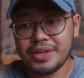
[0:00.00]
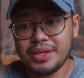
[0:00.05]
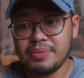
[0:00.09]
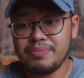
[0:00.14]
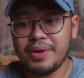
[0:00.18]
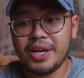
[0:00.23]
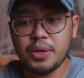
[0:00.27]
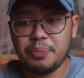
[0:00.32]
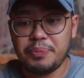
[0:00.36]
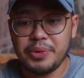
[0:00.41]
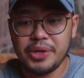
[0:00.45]
in
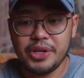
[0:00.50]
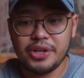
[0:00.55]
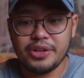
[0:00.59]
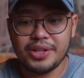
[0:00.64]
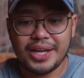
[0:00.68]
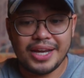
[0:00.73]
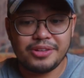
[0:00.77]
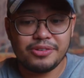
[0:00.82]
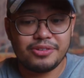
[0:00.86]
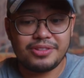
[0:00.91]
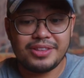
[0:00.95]
my opinion,
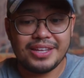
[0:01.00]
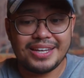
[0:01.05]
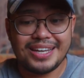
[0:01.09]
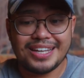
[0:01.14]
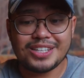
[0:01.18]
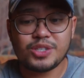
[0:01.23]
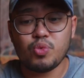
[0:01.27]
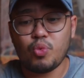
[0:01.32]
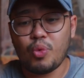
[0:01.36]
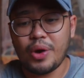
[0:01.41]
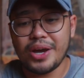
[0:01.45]
I don't think
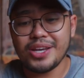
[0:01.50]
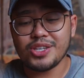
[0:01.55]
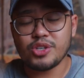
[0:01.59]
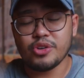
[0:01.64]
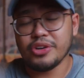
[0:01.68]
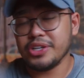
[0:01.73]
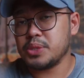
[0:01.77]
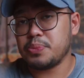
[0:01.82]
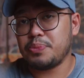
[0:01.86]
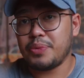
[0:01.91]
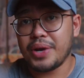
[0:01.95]
it's wise or
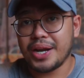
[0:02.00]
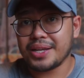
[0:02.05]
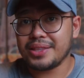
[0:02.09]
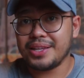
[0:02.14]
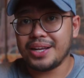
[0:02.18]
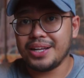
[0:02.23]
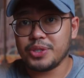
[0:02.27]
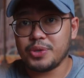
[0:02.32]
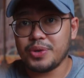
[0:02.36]
it's practical